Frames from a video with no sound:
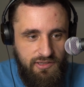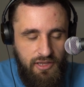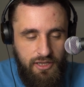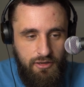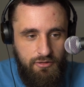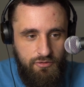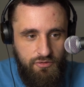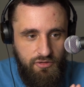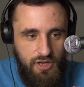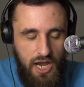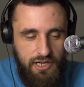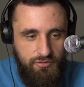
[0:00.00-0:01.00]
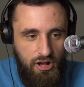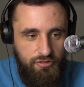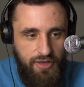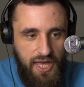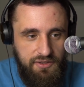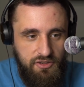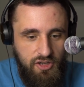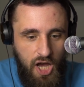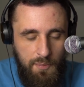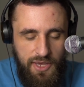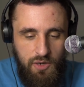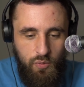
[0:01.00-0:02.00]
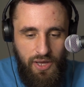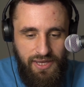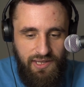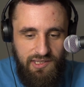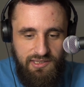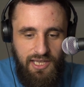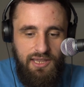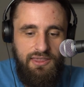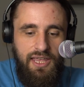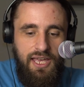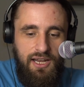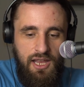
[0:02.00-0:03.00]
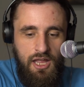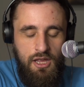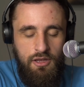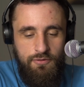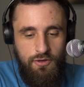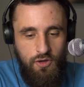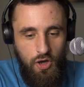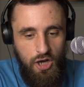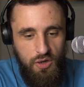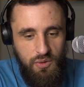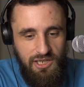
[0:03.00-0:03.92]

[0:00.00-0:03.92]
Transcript: like a kind of offhanded comment, where he said that Foucault would,